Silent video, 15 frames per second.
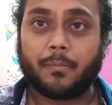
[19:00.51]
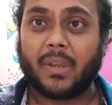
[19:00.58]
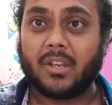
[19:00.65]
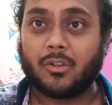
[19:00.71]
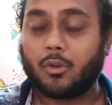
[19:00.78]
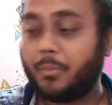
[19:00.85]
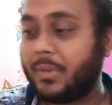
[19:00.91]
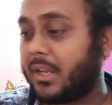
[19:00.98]

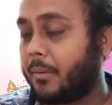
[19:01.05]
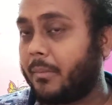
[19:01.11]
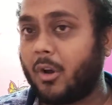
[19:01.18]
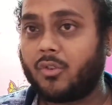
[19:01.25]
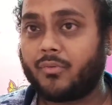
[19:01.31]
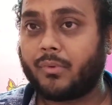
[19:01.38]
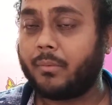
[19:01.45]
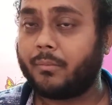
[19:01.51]
page will be come
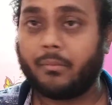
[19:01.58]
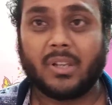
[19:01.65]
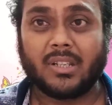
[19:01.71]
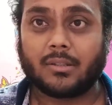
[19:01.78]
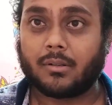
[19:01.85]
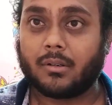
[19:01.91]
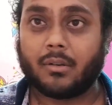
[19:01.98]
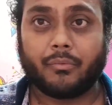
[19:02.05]
out,
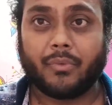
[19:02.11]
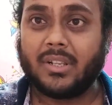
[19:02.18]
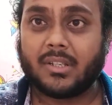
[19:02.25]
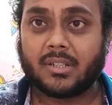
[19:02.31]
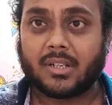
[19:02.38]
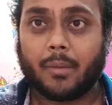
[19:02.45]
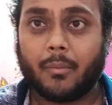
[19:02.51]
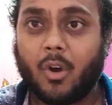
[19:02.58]
will
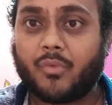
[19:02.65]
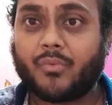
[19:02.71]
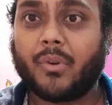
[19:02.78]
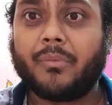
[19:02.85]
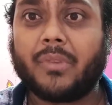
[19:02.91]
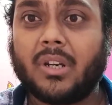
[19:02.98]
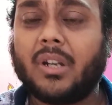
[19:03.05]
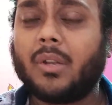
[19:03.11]
just come out
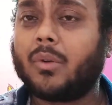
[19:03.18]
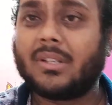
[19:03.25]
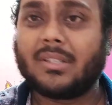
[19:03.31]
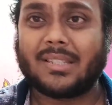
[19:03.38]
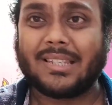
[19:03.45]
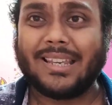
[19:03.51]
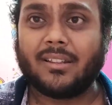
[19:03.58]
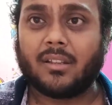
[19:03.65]
from there. You can
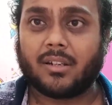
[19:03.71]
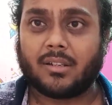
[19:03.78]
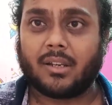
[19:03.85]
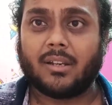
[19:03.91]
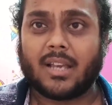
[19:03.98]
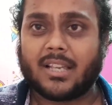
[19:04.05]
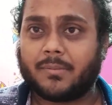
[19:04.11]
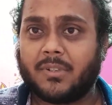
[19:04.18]
see that
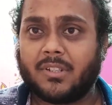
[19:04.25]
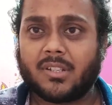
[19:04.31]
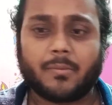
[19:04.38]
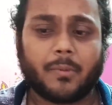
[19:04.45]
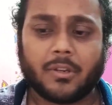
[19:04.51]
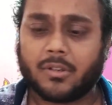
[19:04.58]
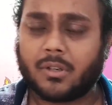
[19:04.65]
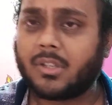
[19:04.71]
it has been just
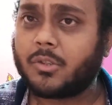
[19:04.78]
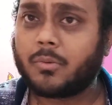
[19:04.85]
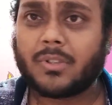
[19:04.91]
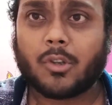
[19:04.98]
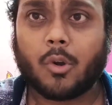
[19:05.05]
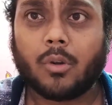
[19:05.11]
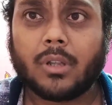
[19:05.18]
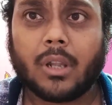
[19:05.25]
printed. This was
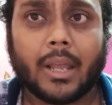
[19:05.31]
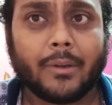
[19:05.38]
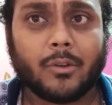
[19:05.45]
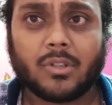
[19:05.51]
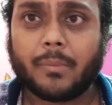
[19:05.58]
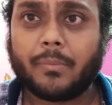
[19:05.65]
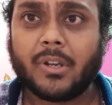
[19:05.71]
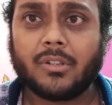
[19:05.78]
called the
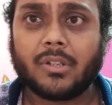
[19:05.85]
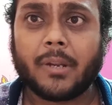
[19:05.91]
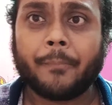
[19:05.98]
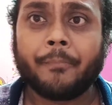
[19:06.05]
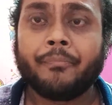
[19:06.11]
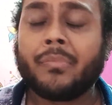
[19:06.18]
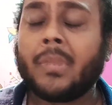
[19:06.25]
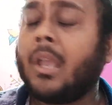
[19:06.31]
linotype printing.
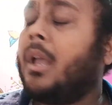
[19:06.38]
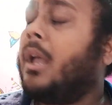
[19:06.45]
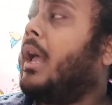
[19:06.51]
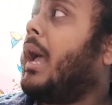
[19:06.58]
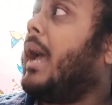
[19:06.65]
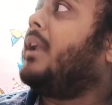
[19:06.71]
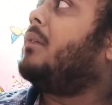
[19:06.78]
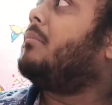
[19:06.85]

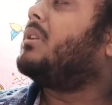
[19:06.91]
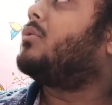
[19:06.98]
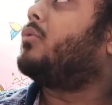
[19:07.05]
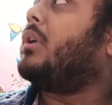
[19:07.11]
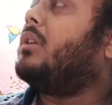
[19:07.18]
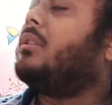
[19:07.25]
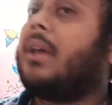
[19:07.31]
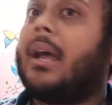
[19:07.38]
And number
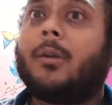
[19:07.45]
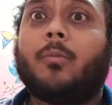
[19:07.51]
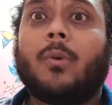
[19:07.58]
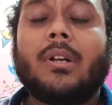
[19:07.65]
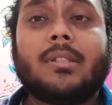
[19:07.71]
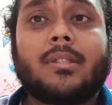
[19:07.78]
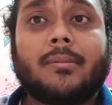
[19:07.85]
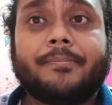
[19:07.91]
3, that
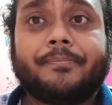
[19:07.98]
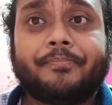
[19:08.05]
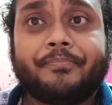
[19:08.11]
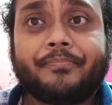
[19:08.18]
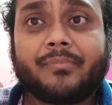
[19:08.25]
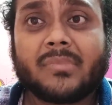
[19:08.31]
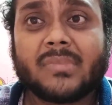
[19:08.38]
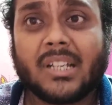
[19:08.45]
was,
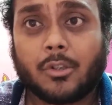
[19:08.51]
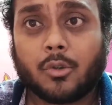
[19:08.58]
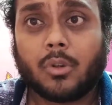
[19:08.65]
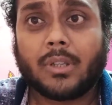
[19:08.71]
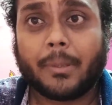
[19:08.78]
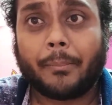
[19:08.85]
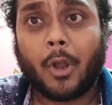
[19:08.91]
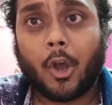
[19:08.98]
I told,
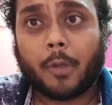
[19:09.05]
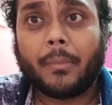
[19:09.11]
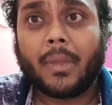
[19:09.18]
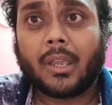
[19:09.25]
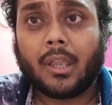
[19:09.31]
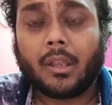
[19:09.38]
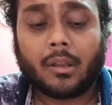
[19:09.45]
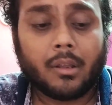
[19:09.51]
the block
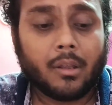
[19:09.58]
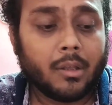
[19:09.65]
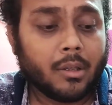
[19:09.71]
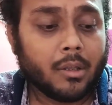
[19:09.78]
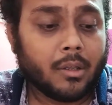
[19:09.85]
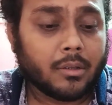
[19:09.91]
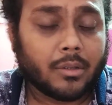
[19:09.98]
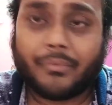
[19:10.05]
making.
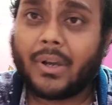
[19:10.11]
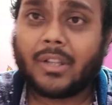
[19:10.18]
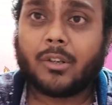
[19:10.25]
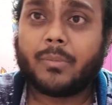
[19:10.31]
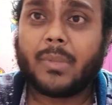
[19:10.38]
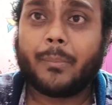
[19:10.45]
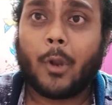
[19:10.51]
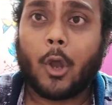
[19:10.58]
The father
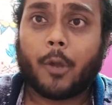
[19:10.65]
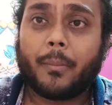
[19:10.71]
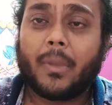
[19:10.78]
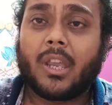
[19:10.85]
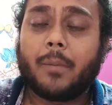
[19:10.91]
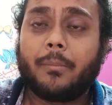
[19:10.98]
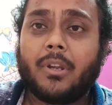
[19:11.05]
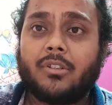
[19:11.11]
of the block
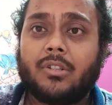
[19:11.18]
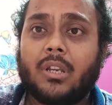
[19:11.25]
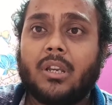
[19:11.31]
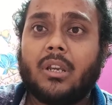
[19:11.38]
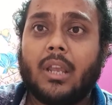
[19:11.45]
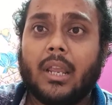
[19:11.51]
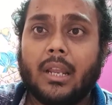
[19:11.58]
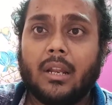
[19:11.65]
making
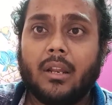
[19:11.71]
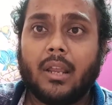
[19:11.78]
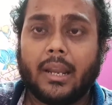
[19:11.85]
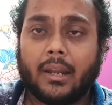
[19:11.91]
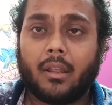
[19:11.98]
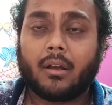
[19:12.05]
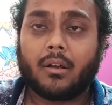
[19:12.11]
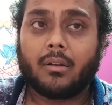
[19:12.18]
printing in
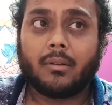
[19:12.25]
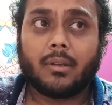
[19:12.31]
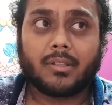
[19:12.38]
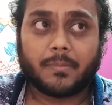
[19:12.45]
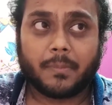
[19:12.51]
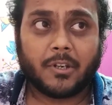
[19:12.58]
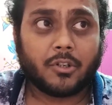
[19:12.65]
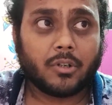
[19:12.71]
India,
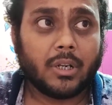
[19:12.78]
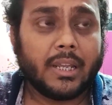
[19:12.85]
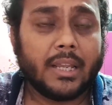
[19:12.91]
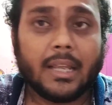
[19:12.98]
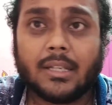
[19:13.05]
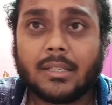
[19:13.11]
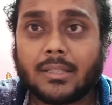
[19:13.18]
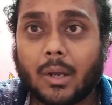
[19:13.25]
especially
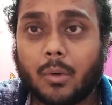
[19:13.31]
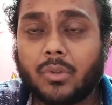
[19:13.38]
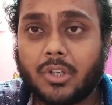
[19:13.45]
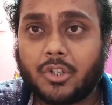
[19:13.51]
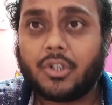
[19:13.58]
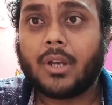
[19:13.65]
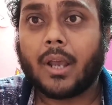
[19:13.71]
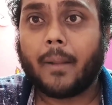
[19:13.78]
in South
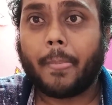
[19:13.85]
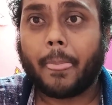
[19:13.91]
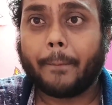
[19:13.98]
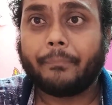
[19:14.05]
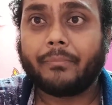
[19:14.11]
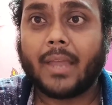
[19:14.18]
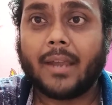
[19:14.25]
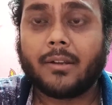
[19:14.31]
Asia,
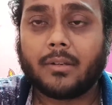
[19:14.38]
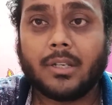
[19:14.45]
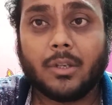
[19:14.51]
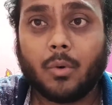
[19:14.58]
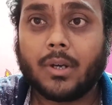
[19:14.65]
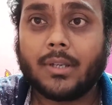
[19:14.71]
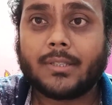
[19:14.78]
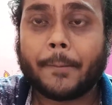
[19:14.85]
that he
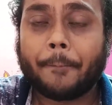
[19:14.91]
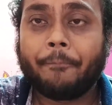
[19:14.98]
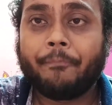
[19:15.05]
was